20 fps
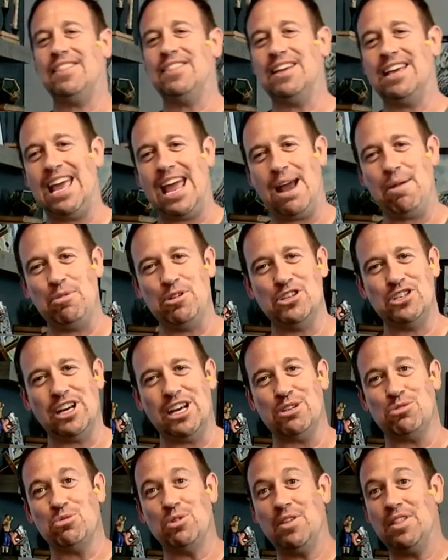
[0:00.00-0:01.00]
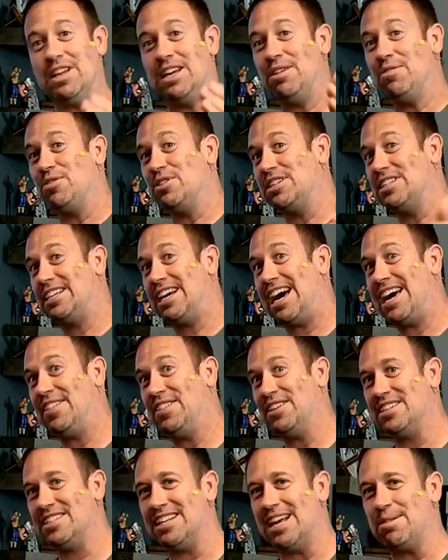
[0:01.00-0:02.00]
got the camera changed. We're on the different
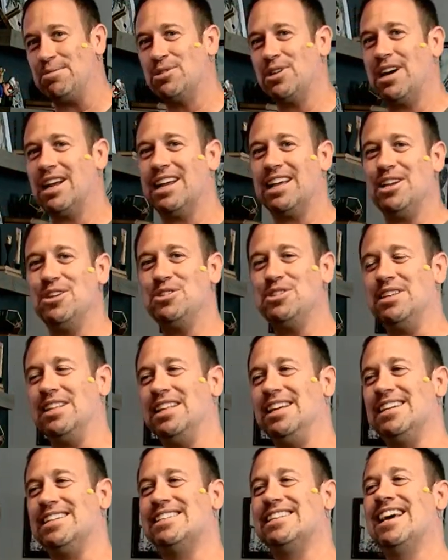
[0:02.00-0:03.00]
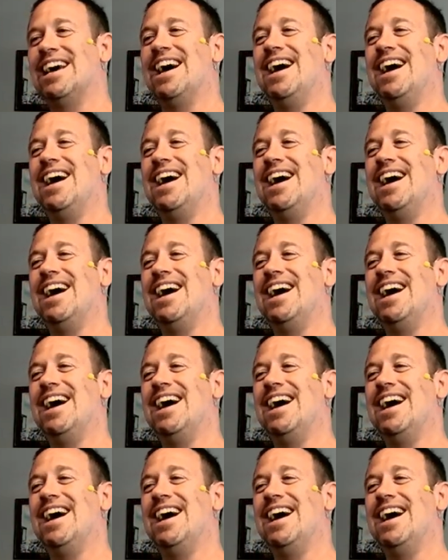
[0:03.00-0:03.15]
side this time, so I got to get used to this.